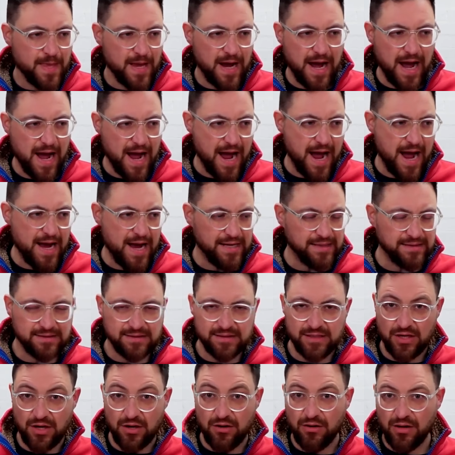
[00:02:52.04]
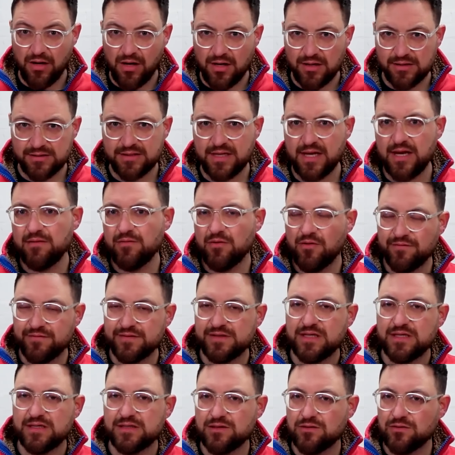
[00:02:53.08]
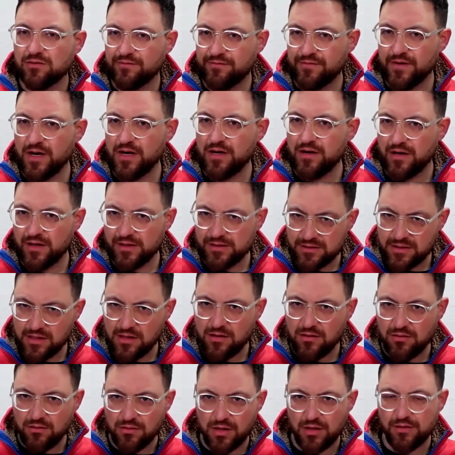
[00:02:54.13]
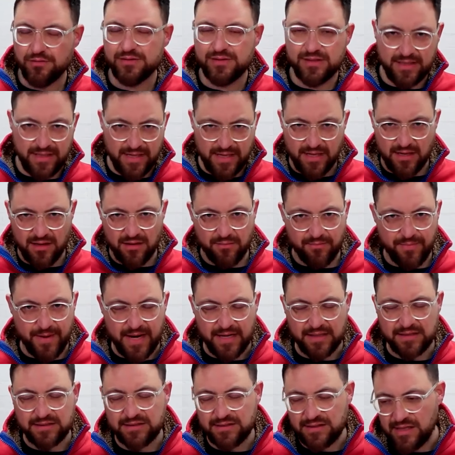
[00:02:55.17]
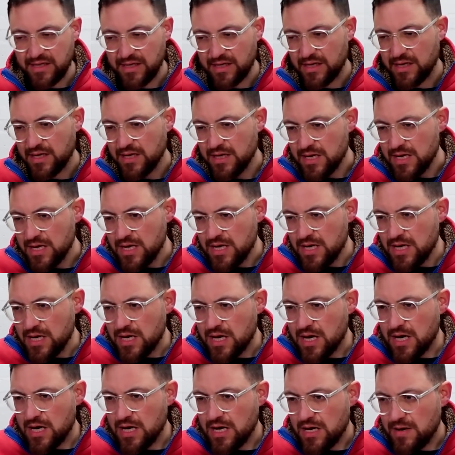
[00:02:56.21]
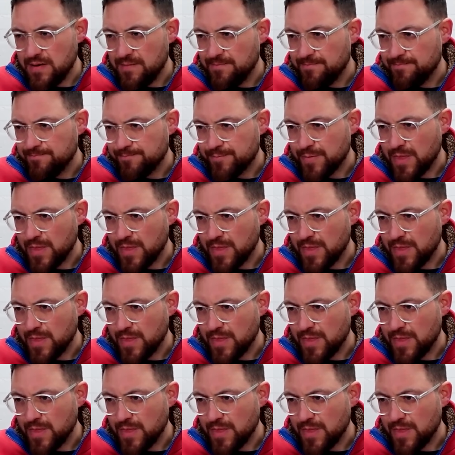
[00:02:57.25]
And, last game, obviously, he scored a very nice goal, ghosting in the back stick. The